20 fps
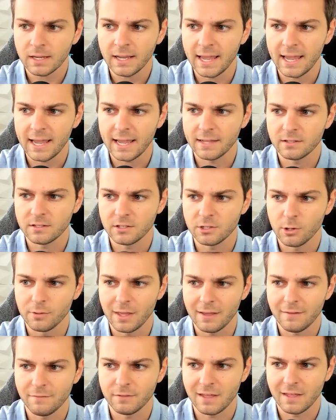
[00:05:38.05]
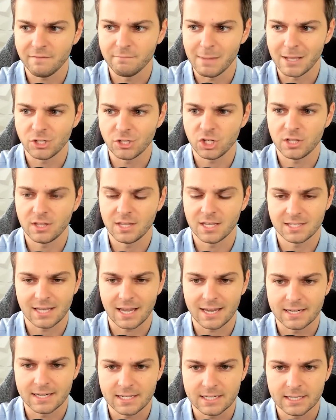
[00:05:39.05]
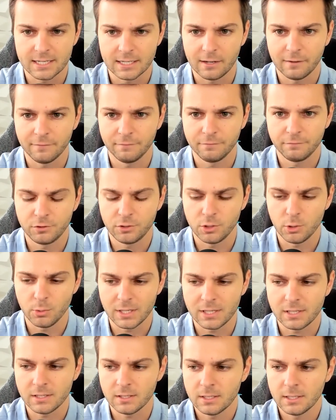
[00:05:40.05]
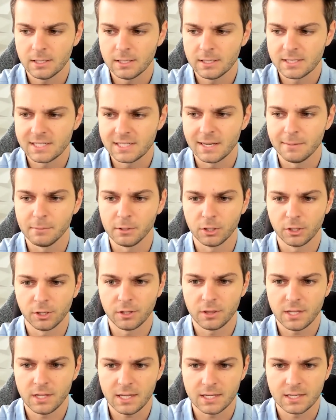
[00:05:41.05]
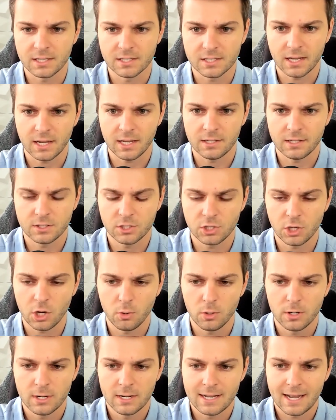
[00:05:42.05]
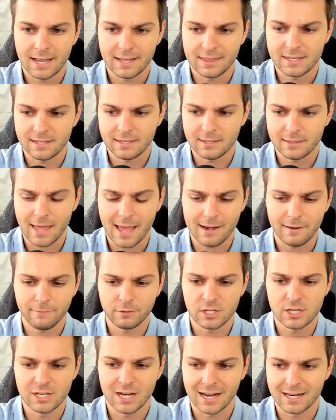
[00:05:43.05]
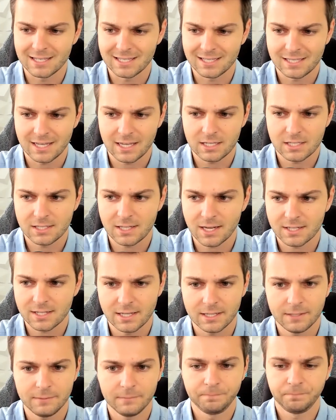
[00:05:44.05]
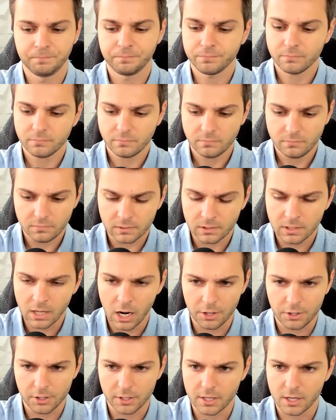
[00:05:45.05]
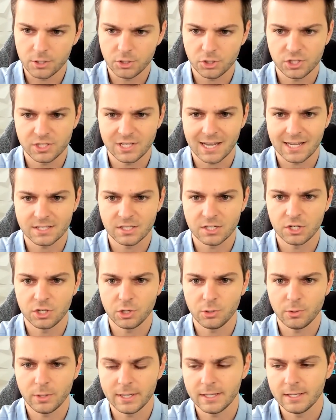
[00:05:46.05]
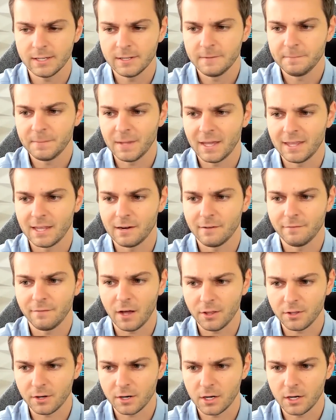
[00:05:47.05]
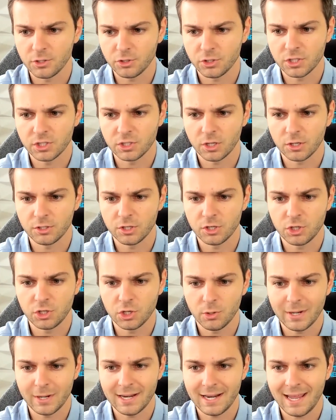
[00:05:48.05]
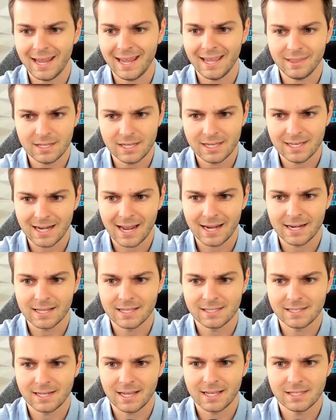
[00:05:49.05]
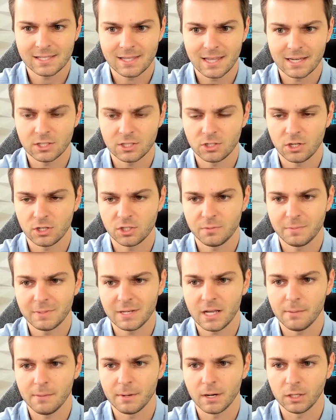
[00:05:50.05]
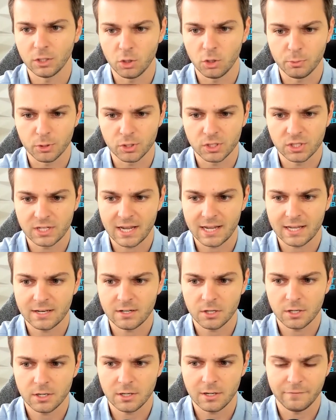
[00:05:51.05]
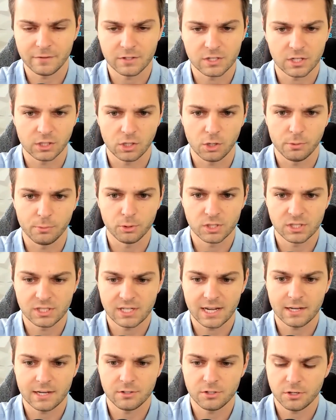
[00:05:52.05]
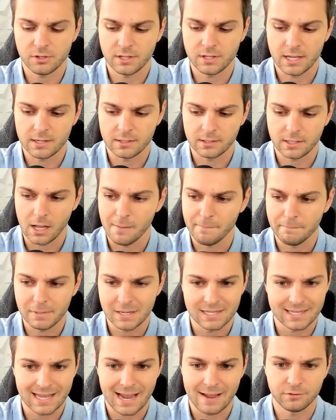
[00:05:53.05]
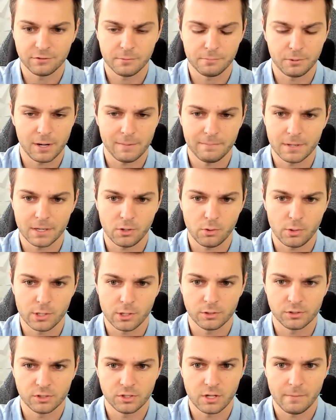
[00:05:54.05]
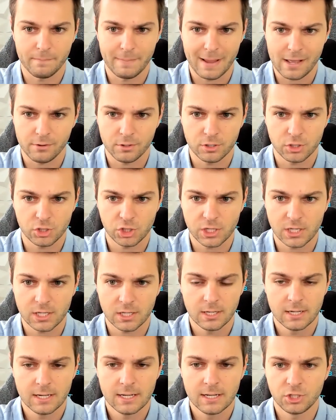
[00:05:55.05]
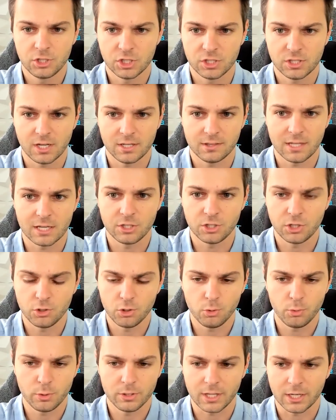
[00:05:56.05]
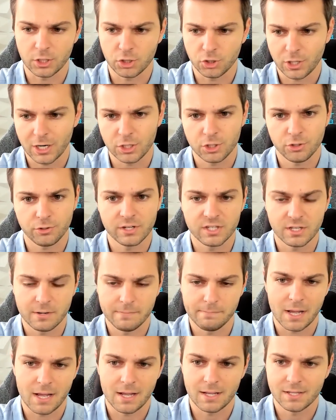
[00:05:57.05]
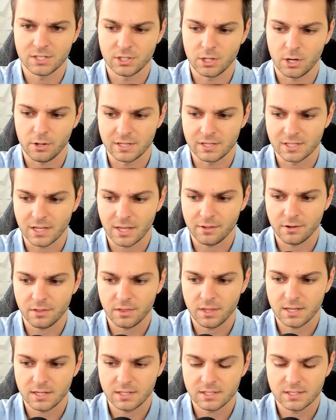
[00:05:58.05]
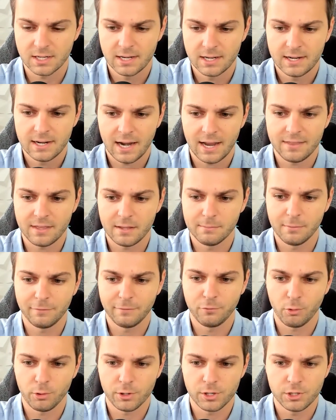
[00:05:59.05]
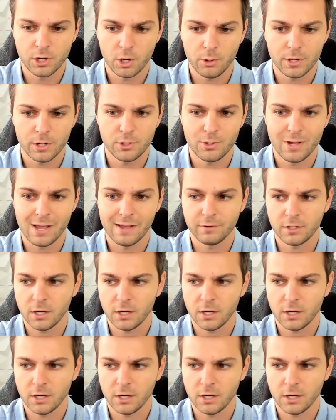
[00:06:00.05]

and yeah. you know they've they've mentioned this idea of doing similar things, and so I think that if the United States does it, other countries has to do it and then if other countries start to do it and the united states then it starts to become a global standard if it's a global standard then companies have to bring bitcoin onto their balance sheet Bingo. just like they do with like treasuries and bonds and all these other things and then before you know it you have